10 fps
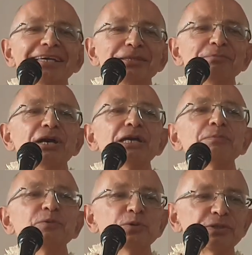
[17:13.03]
in
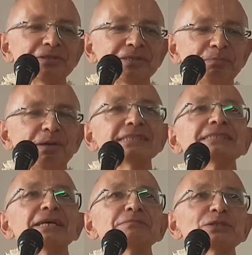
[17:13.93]
Mayapur, the
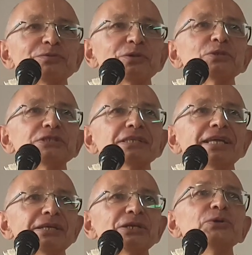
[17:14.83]
pastimes of Lord
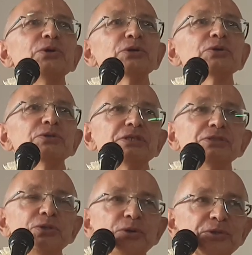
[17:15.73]
Chaitanya going on
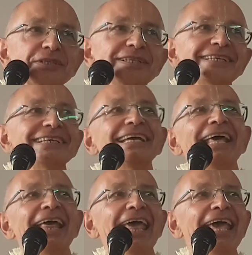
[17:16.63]
internally.
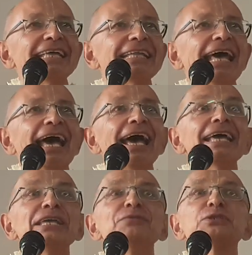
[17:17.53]
And
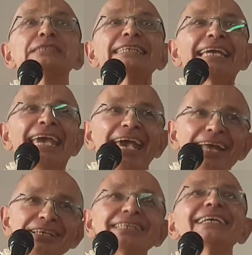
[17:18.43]
he was
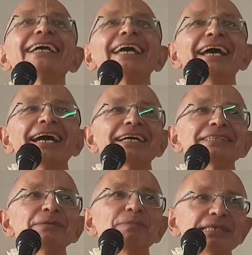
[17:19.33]
carrying
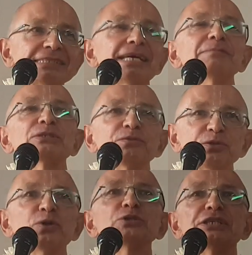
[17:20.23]
the pastimes of
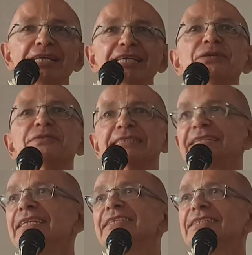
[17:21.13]
Lord Chaitanya
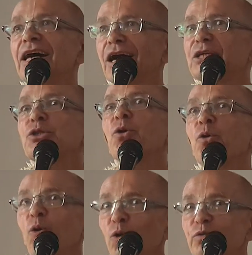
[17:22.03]
within his heart
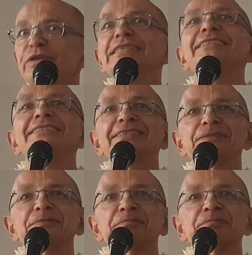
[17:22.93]
always.